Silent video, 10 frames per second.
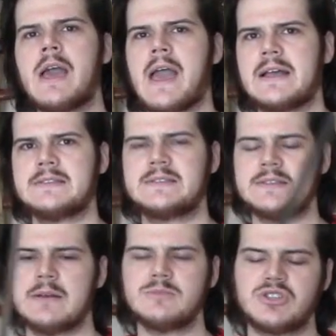And
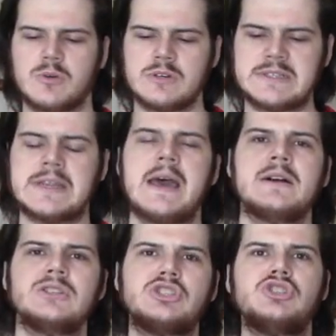some sword
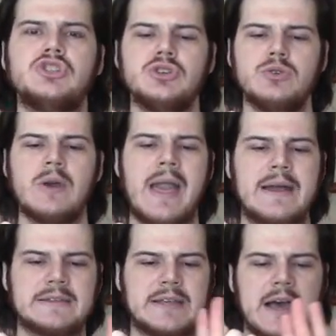styles do,
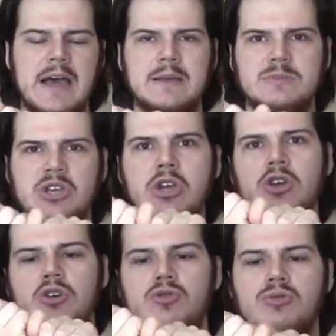at times,
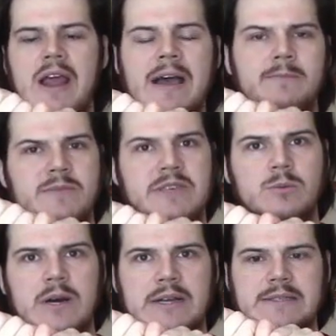grab the
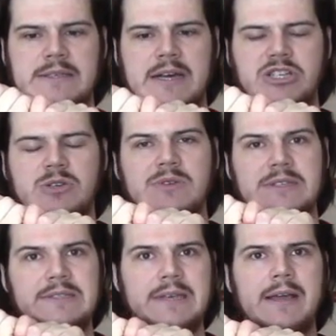wakizashi
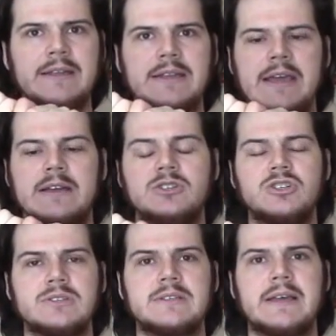with a second hand
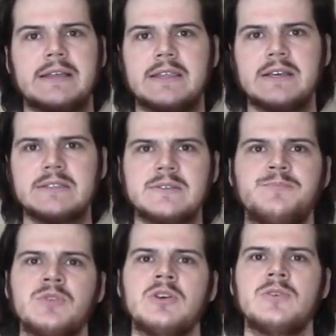just like this
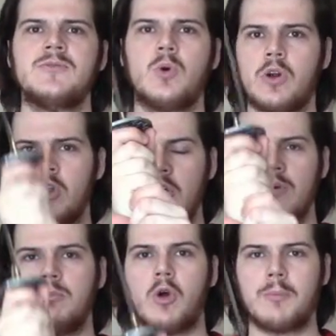for
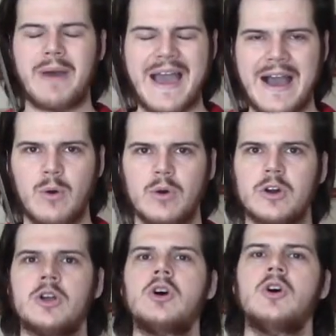more
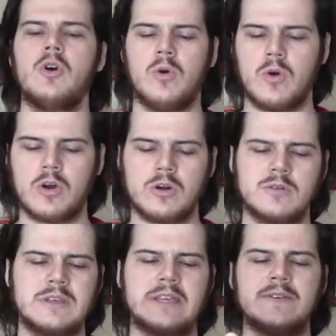power, or
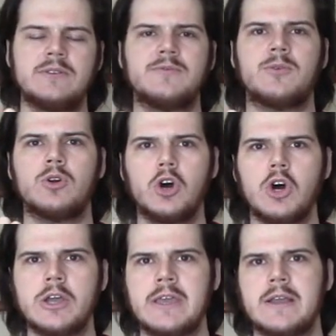even for
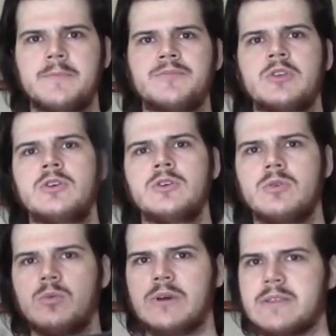hooking
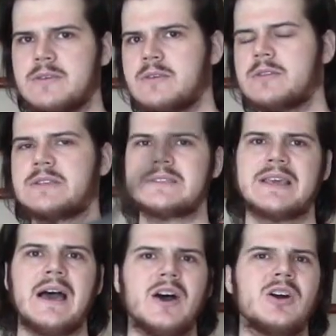with the
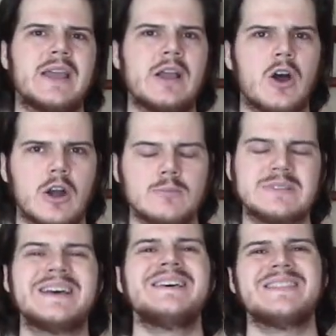scowl, hooking
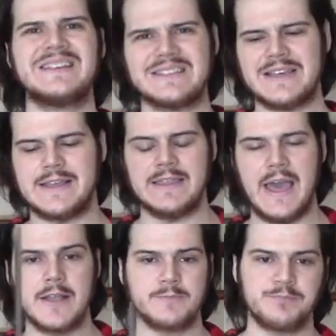arms, things like
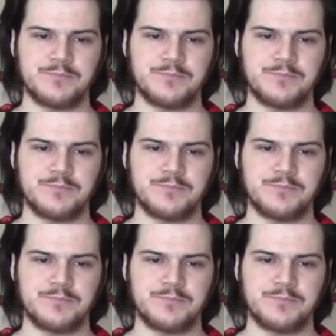that.